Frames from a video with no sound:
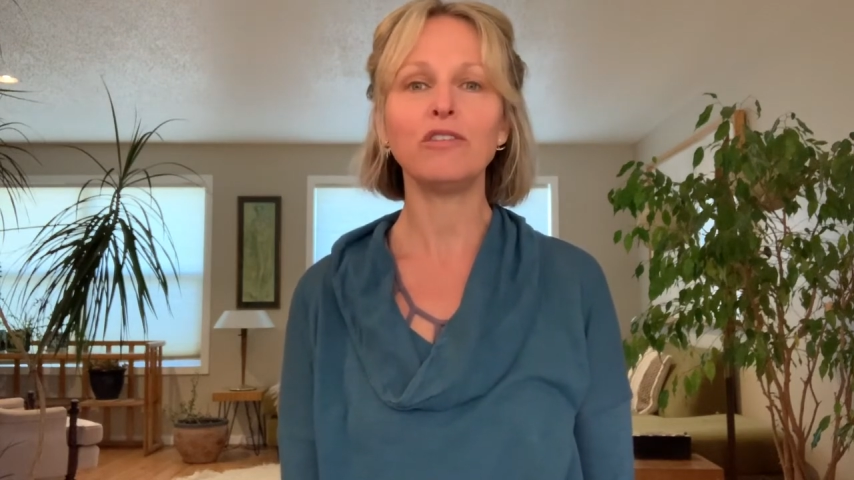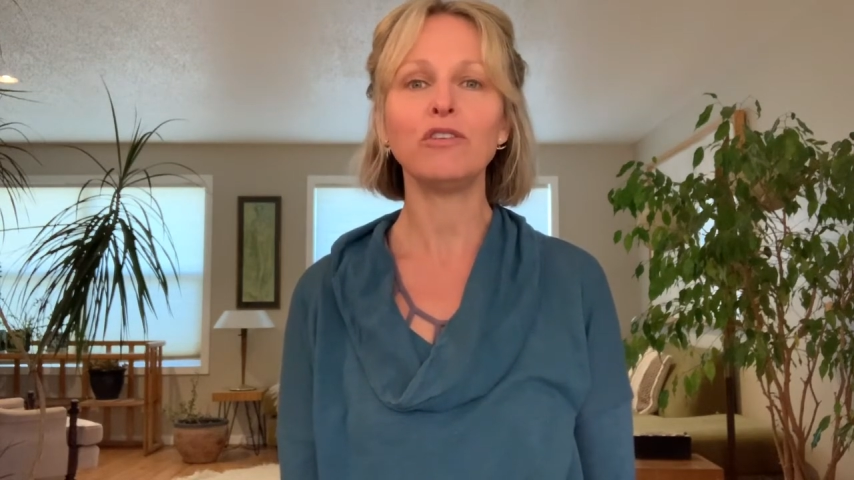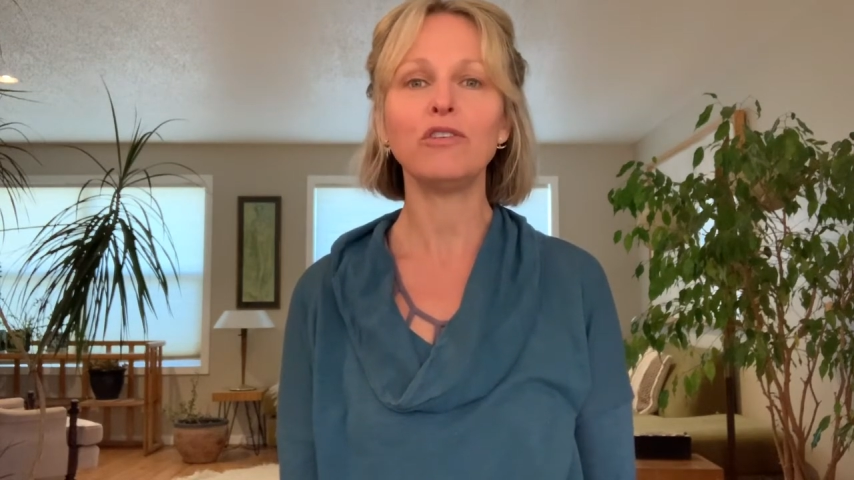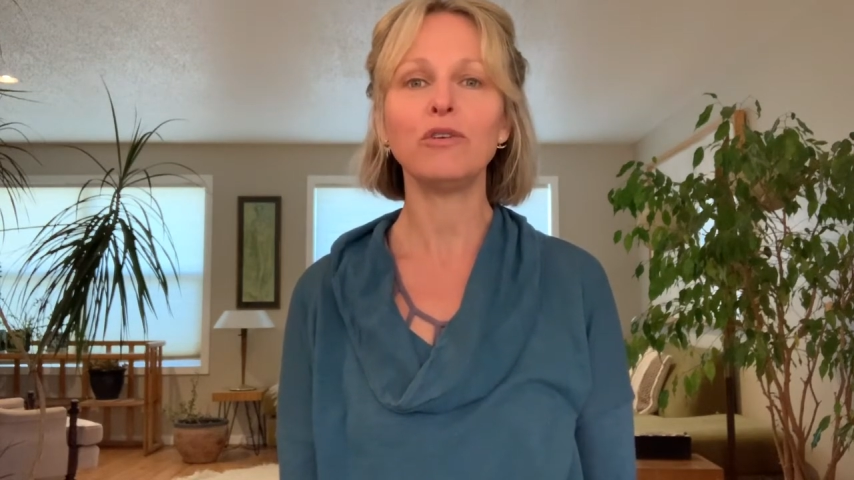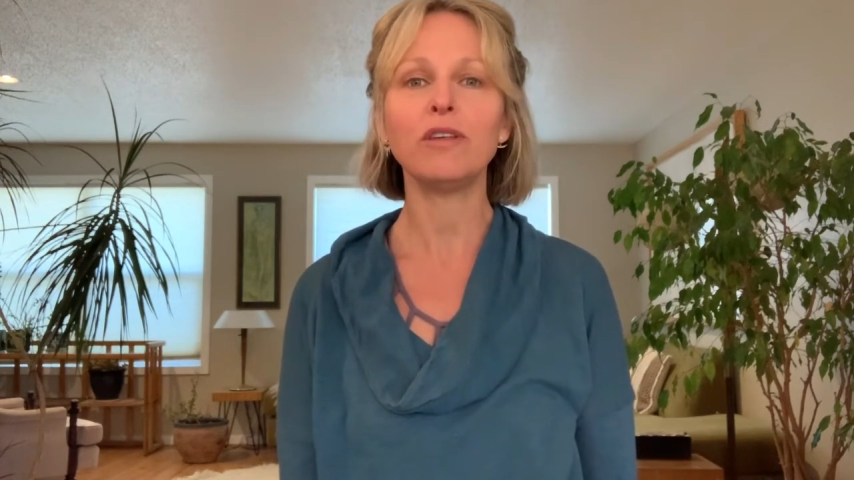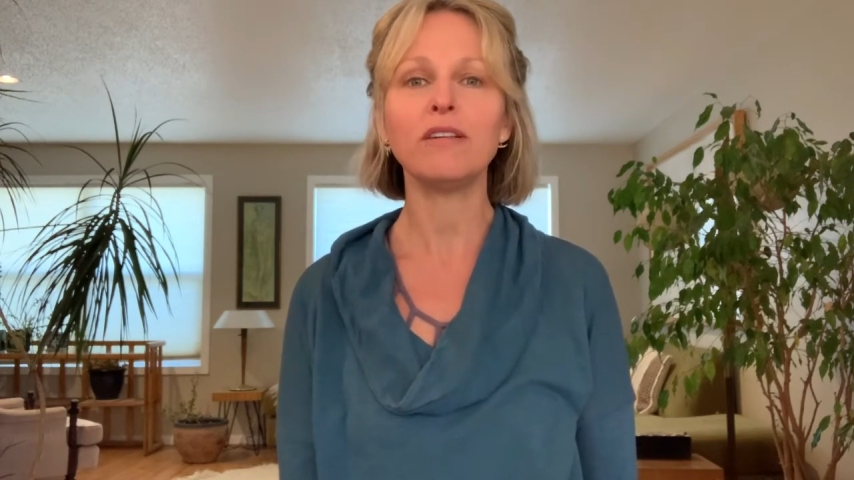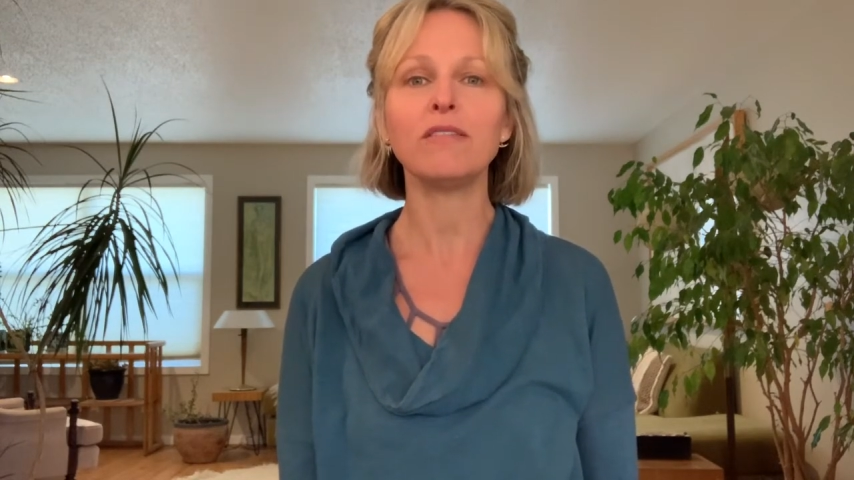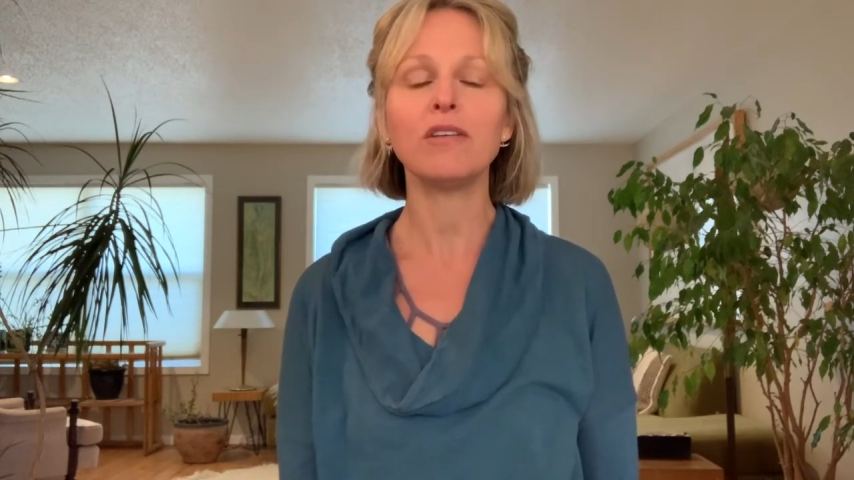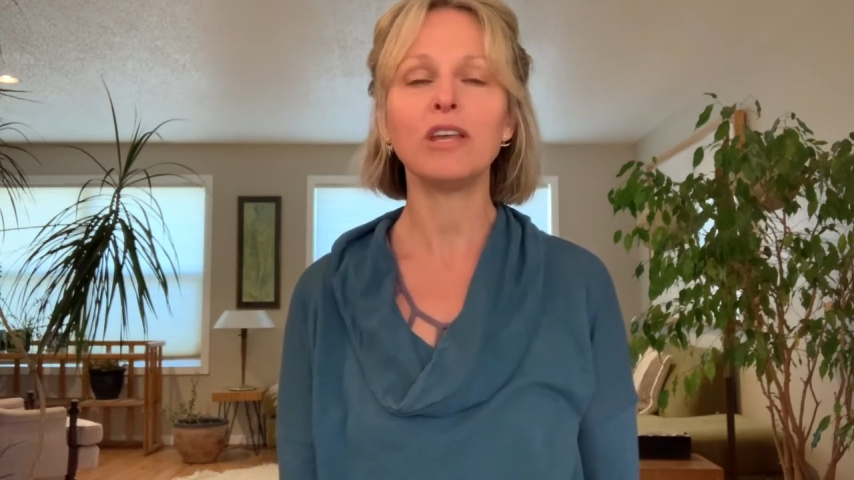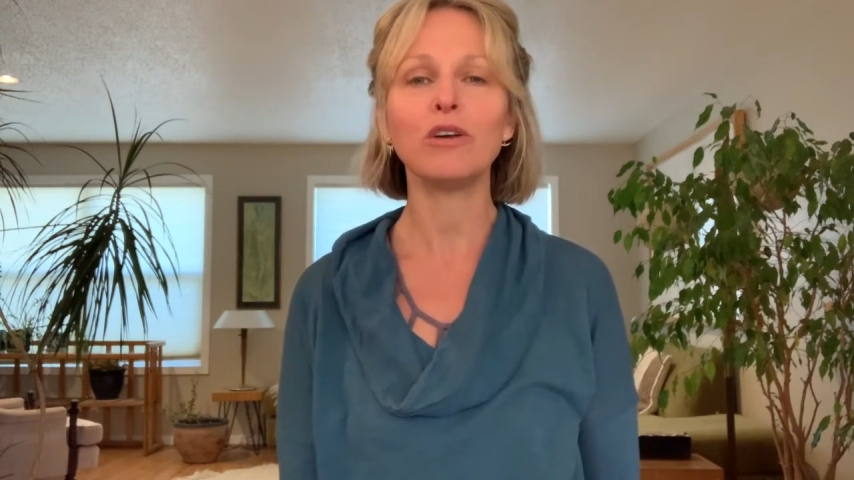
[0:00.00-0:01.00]
to do these
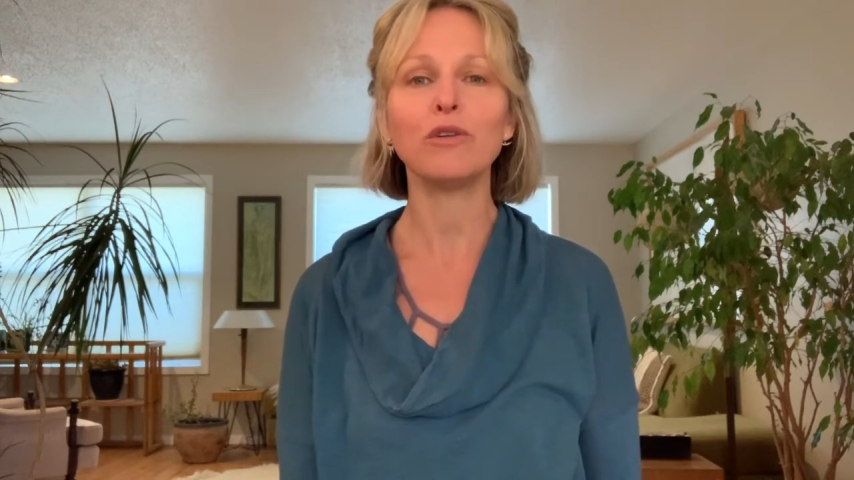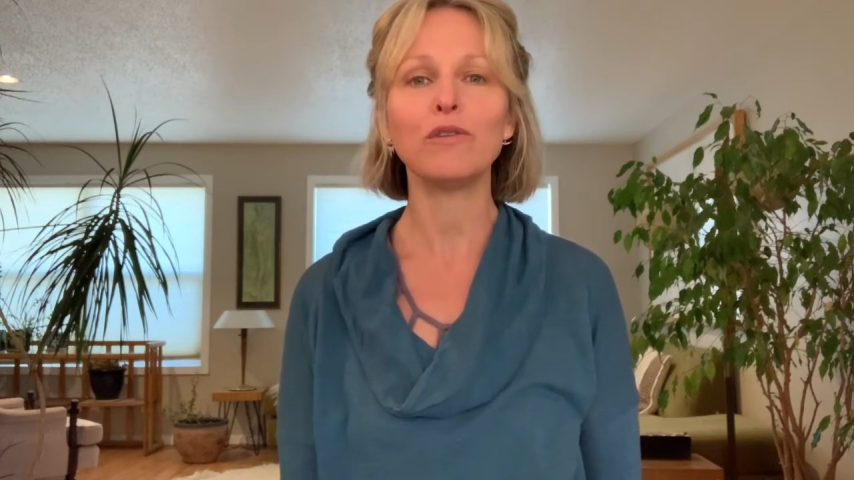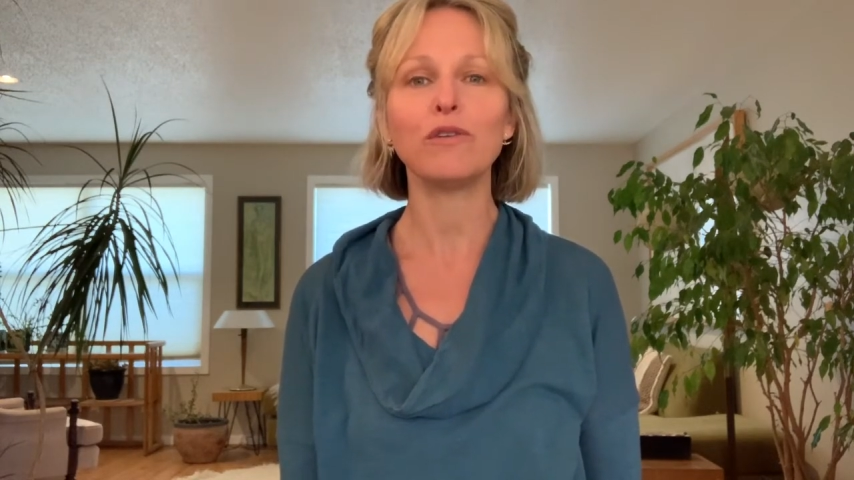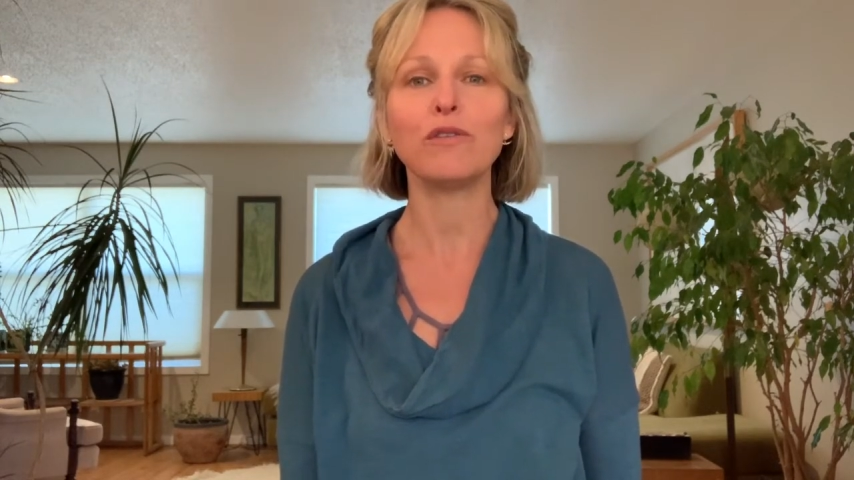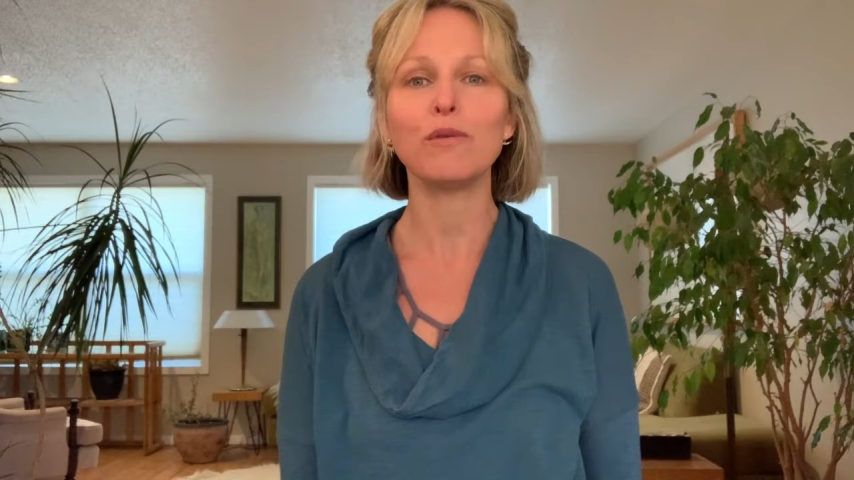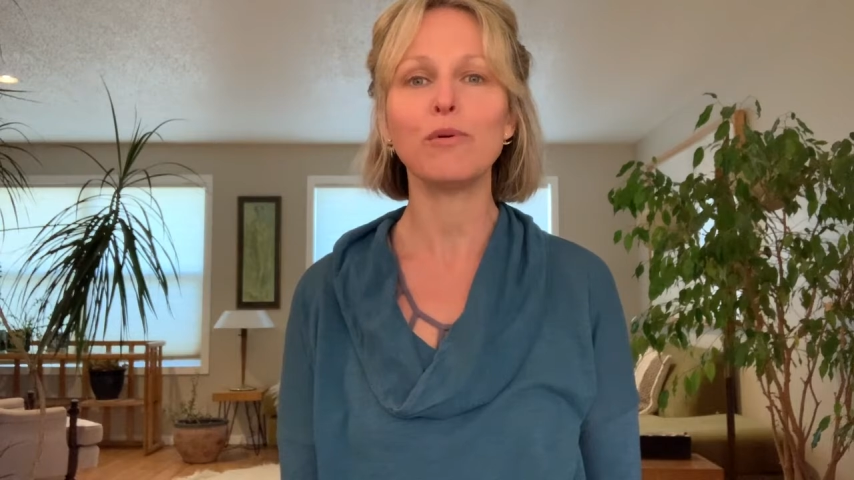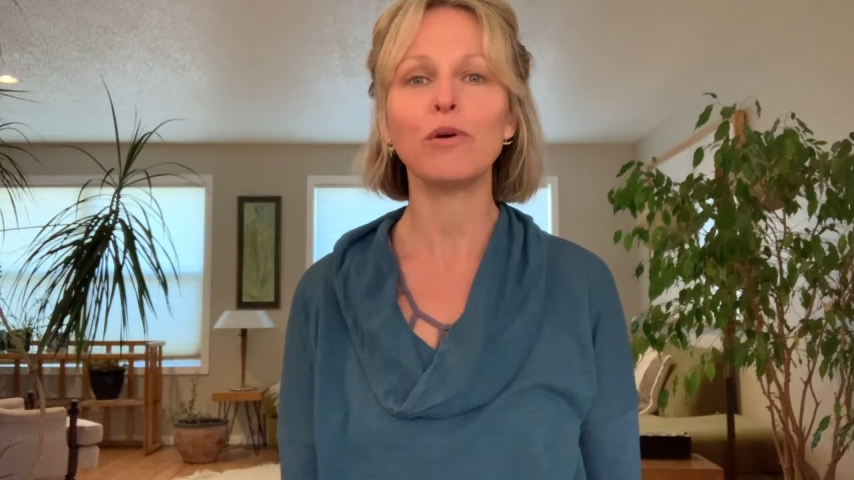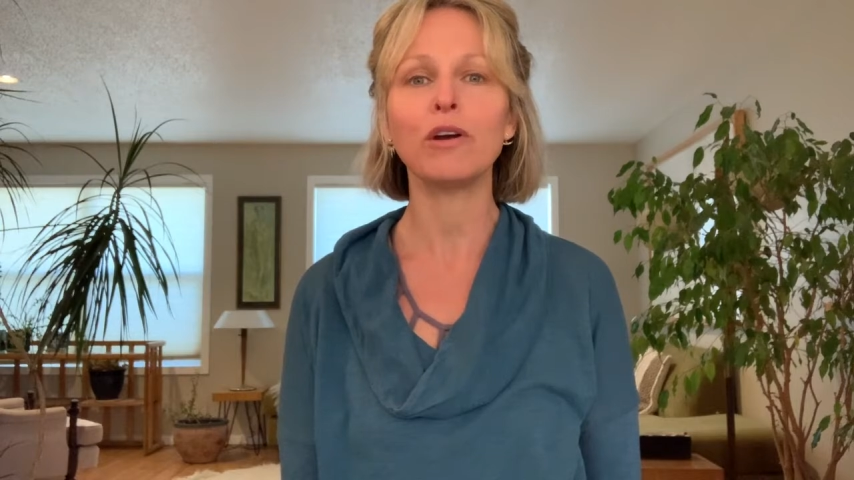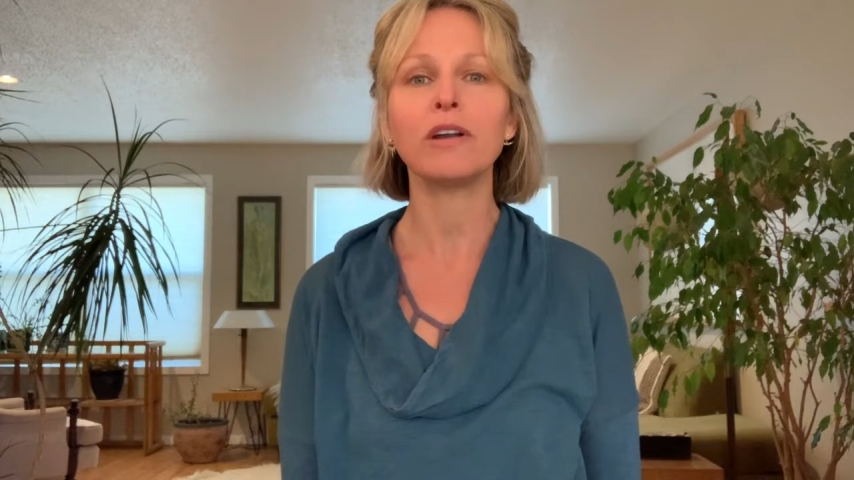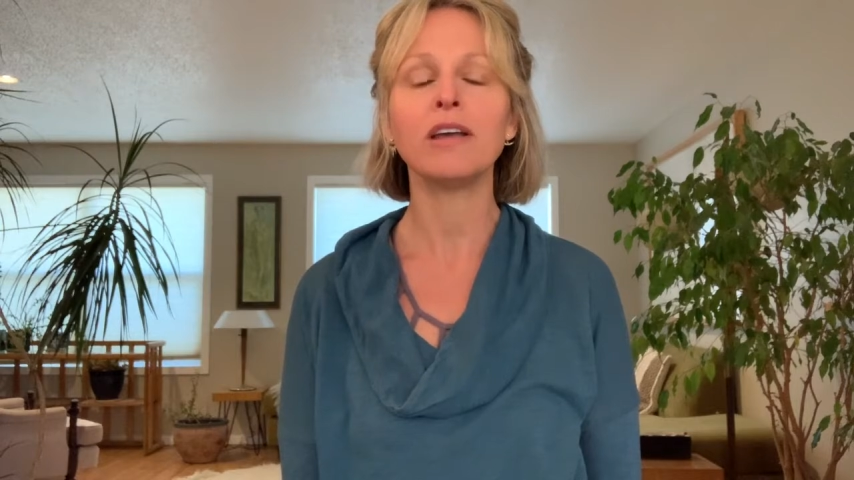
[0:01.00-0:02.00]
videos to
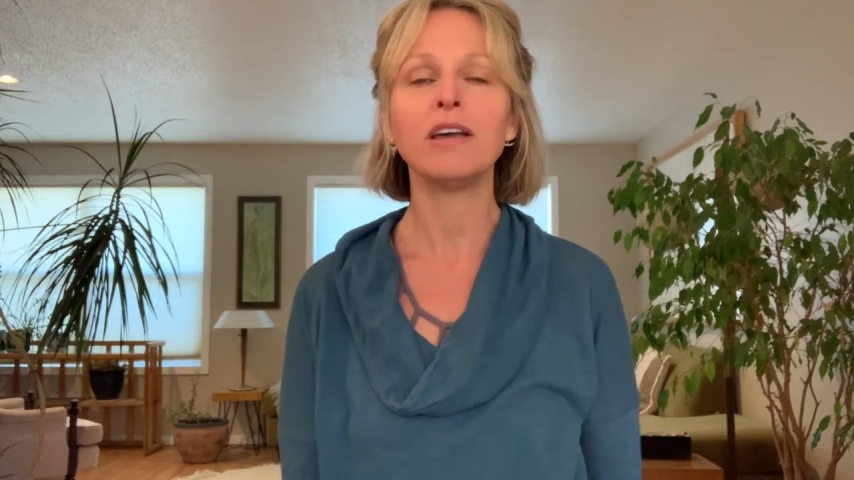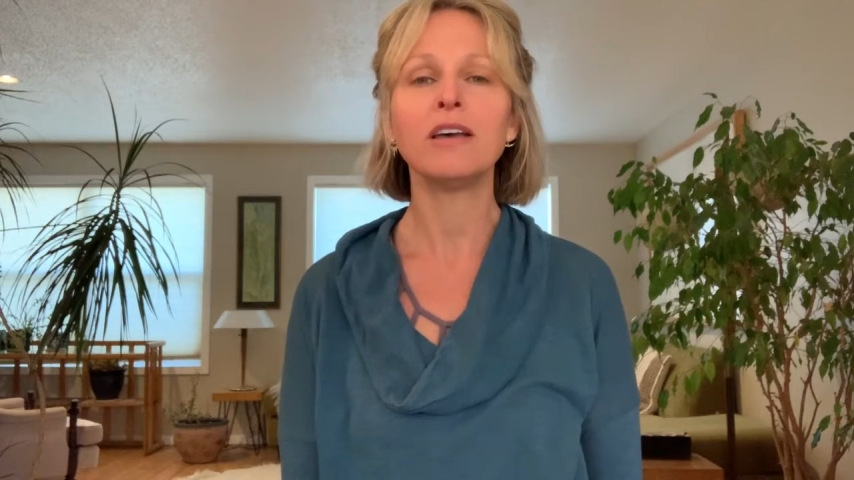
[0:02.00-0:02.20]
support